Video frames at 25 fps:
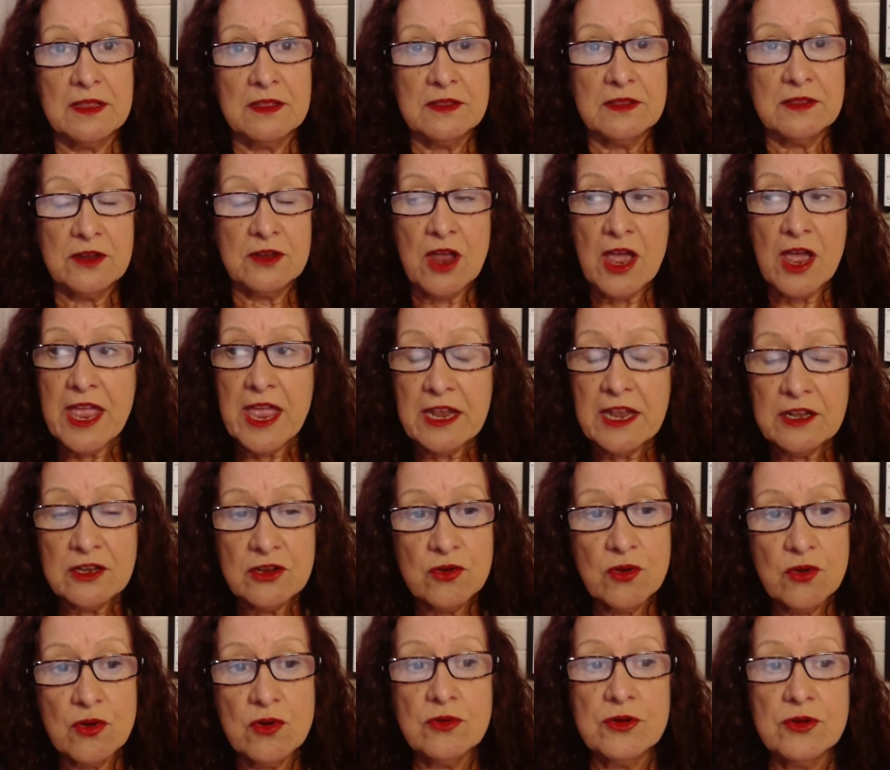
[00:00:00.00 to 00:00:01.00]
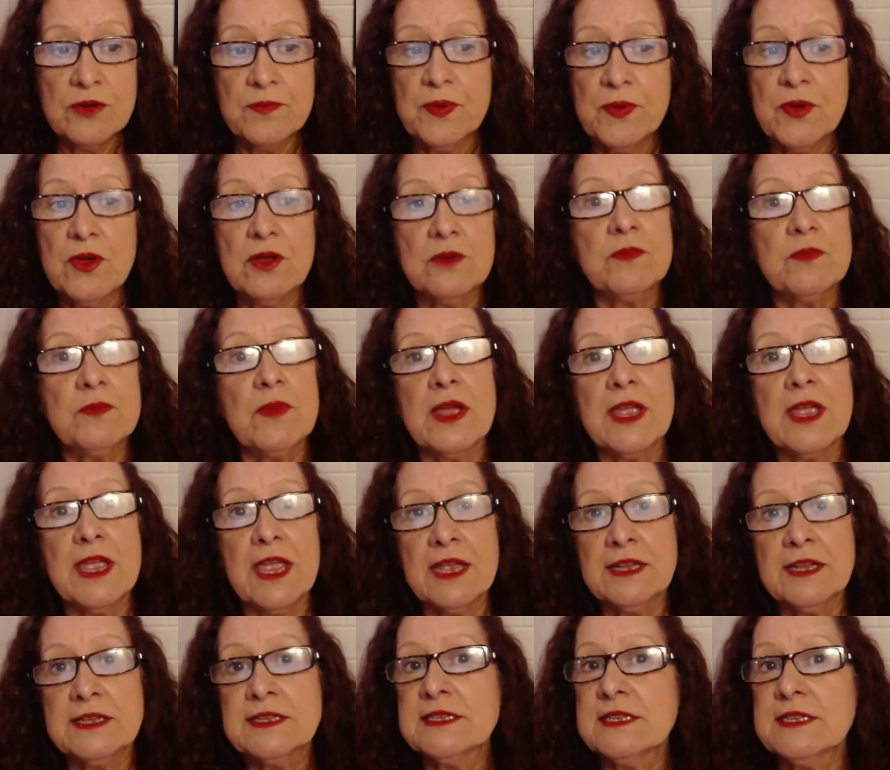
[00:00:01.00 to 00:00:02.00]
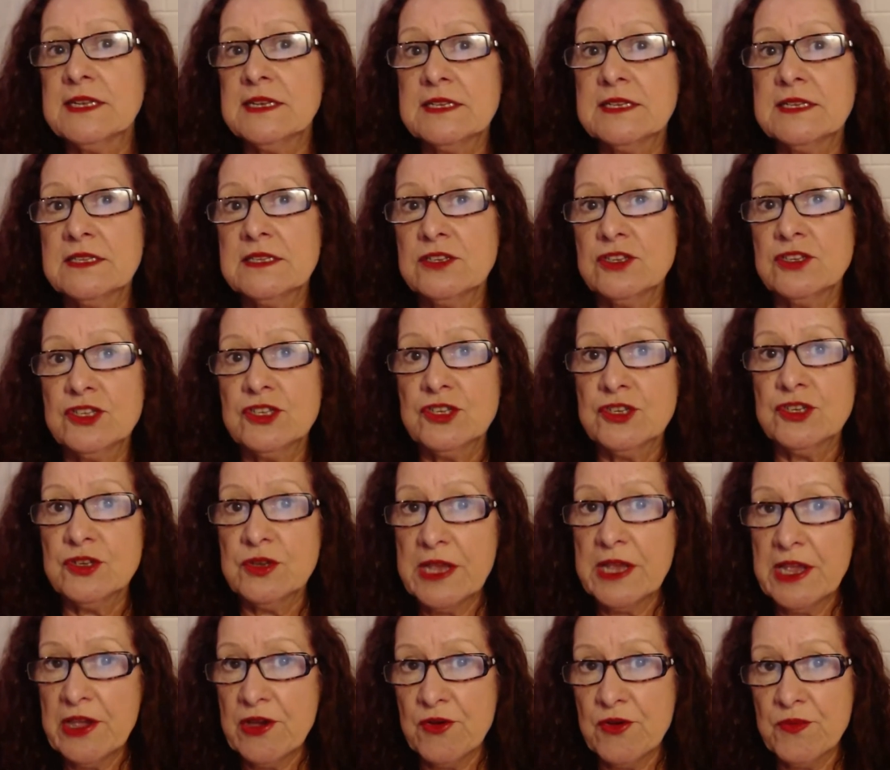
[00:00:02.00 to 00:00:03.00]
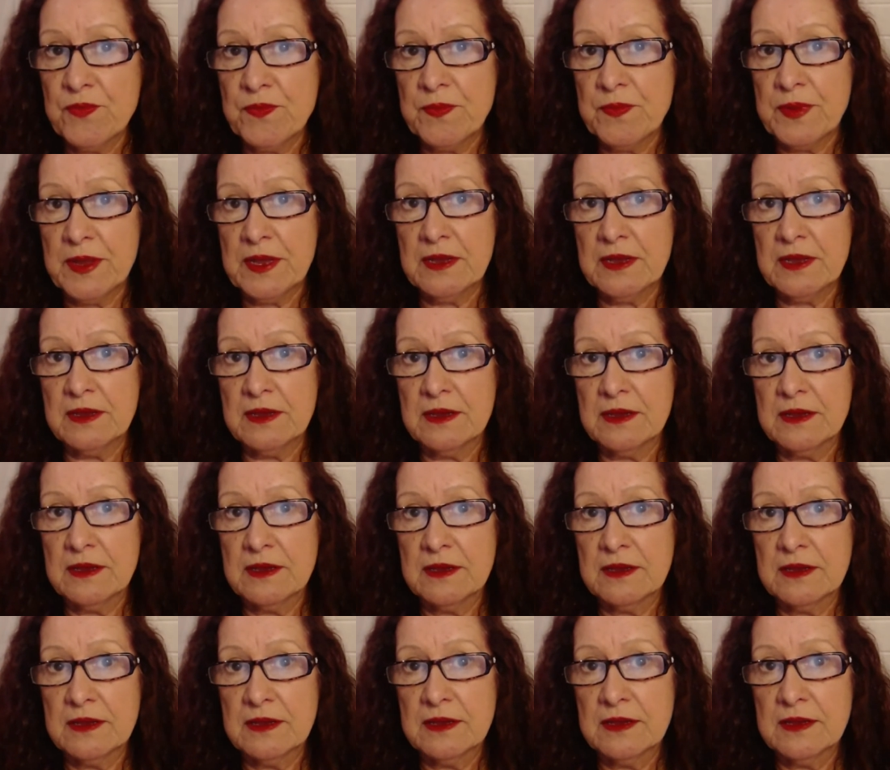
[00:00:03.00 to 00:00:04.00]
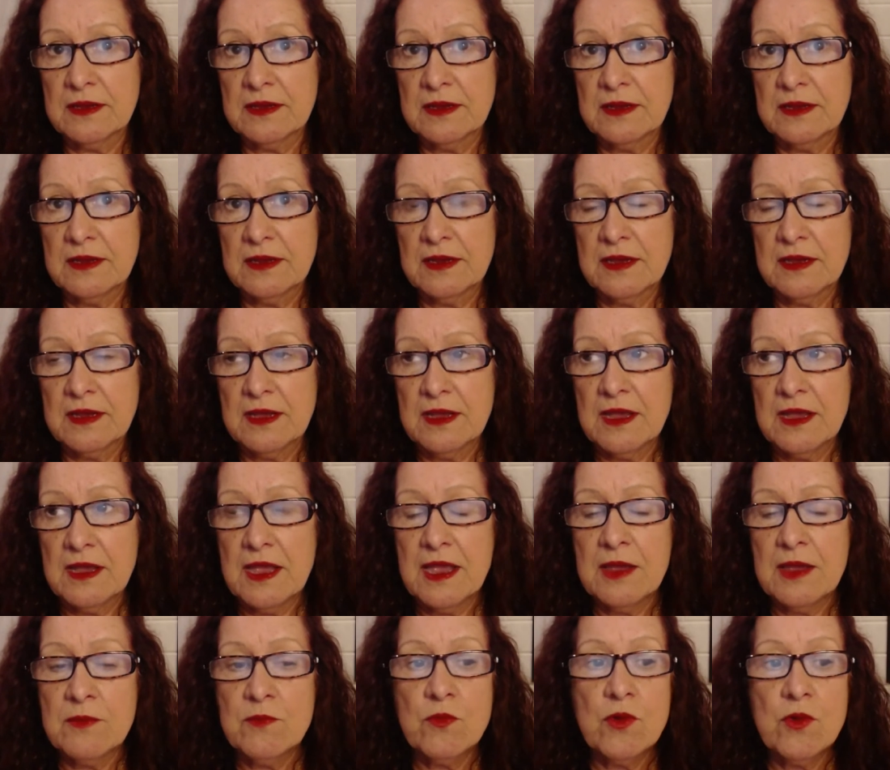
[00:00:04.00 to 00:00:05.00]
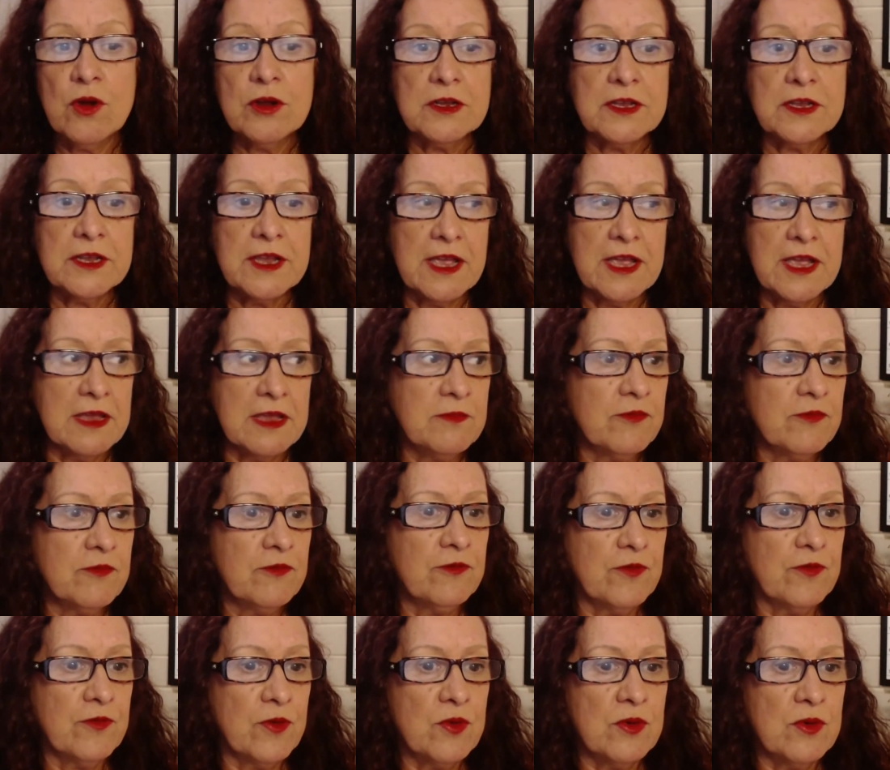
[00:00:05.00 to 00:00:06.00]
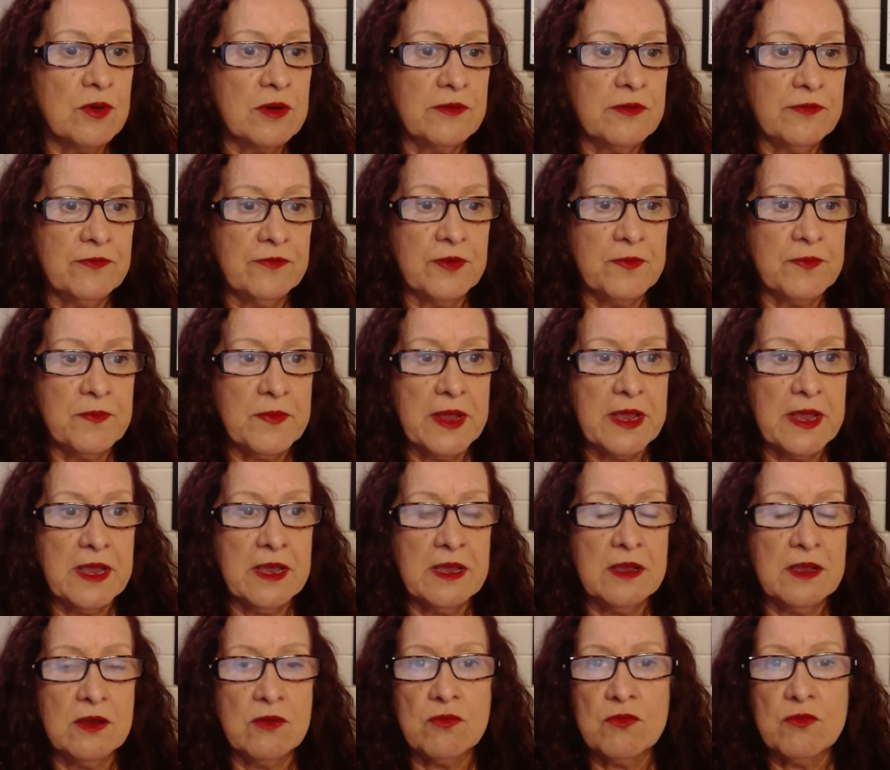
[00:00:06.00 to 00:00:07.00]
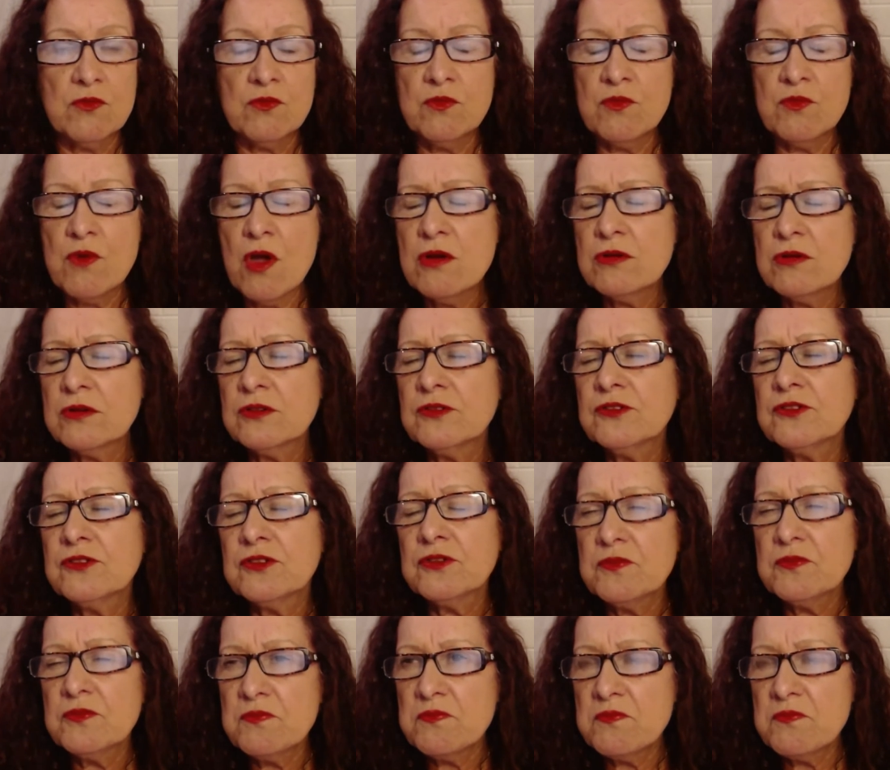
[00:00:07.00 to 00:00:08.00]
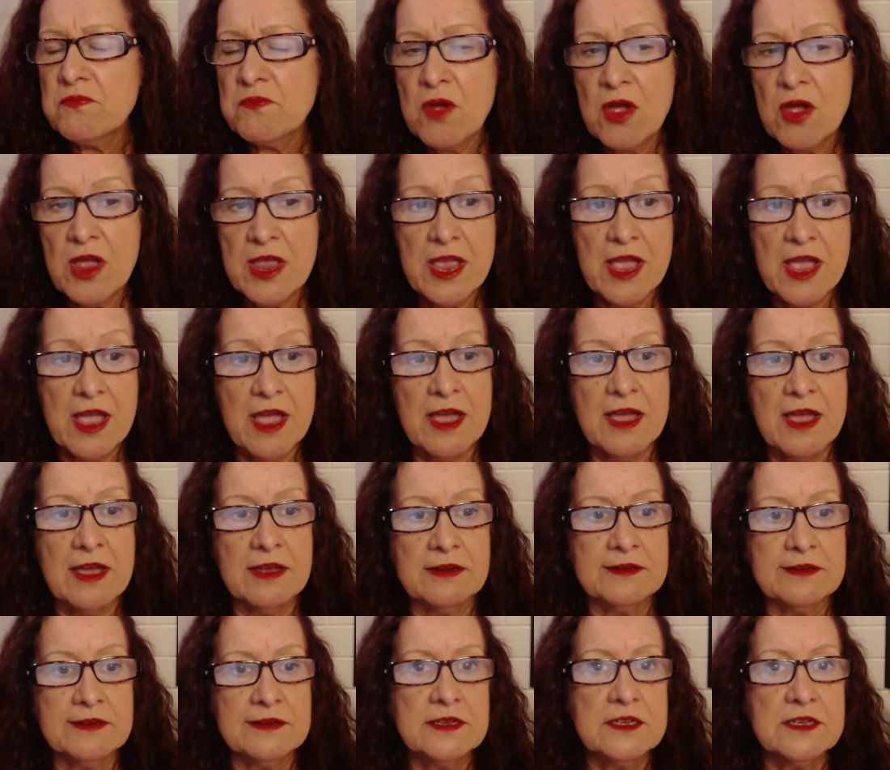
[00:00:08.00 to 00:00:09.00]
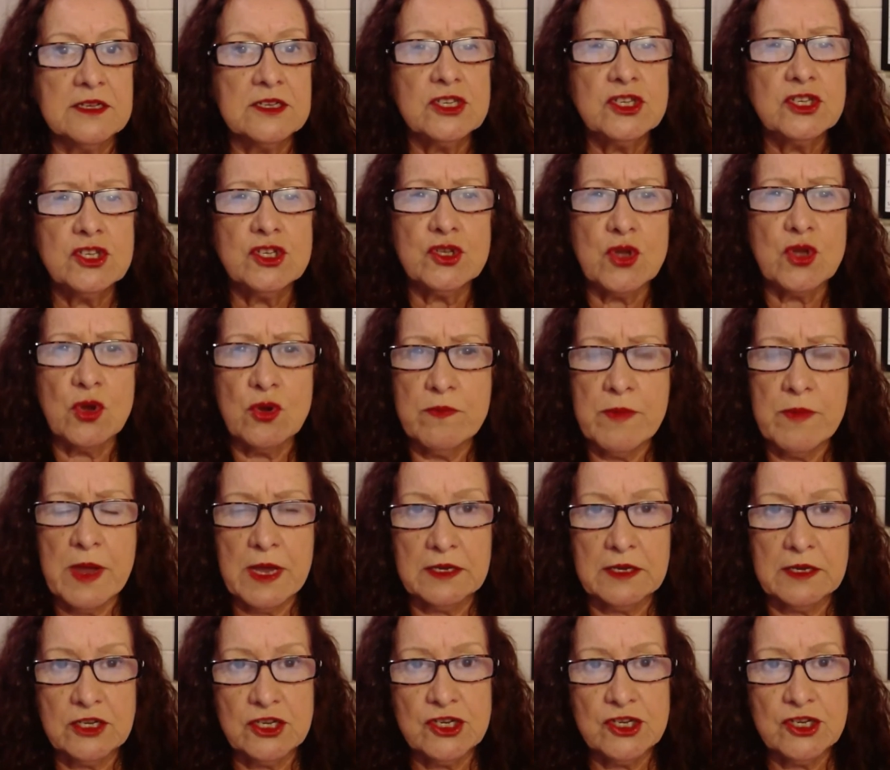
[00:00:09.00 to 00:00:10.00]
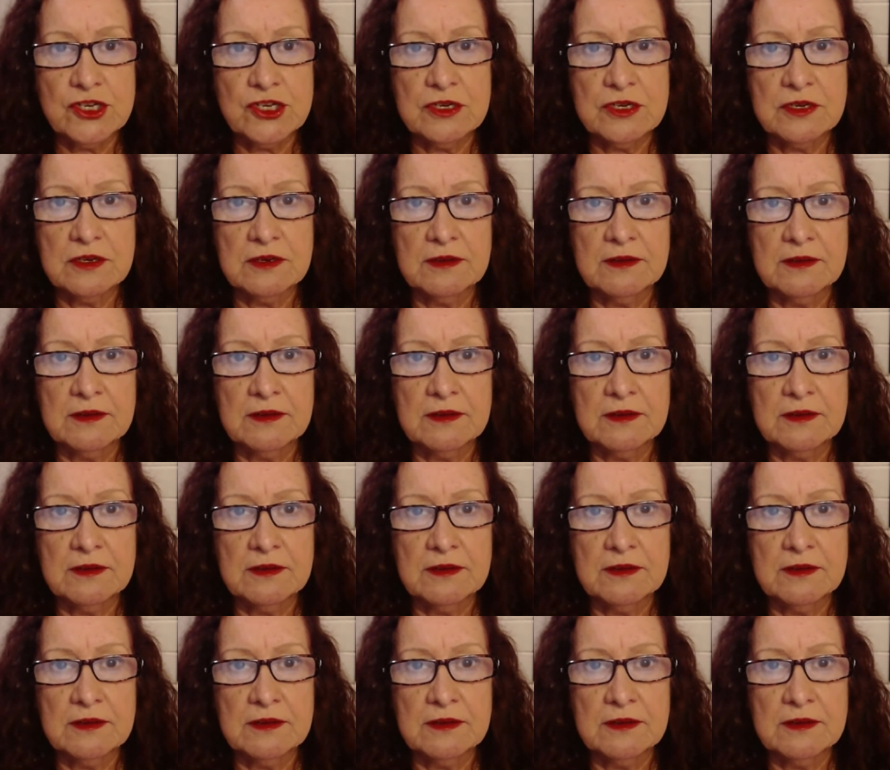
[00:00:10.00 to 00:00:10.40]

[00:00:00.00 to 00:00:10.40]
that I had called upon my ancestors to help me. And what came forward for me rocked my heart so much.